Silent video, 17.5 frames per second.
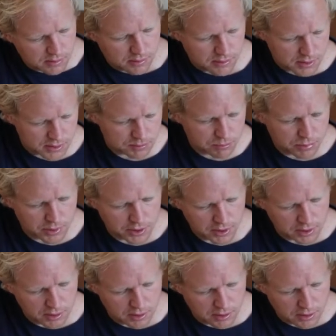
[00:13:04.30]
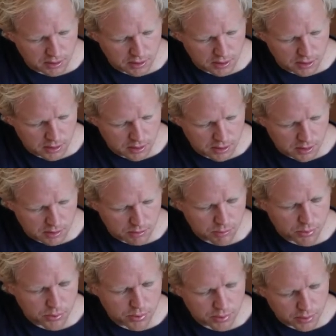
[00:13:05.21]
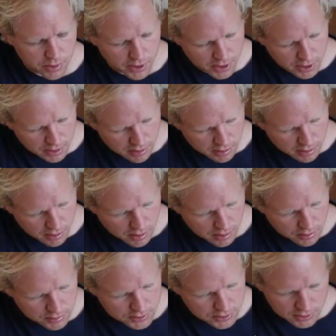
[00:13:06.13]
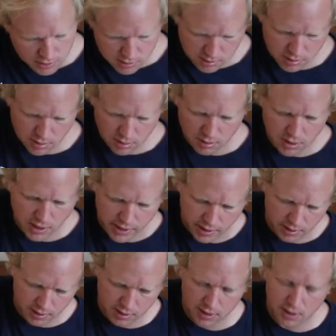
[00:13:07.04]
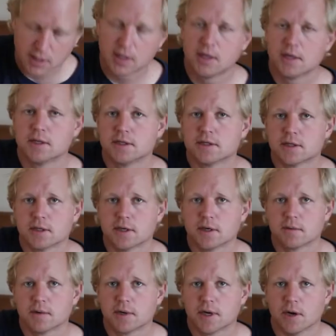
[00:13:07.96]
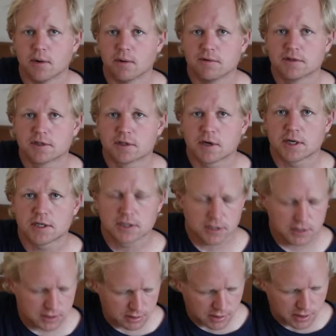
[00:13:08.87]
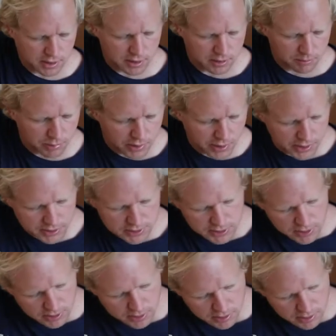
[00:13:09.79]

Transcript: That's pretty close. All right, so there we go. We've stretched the string into place.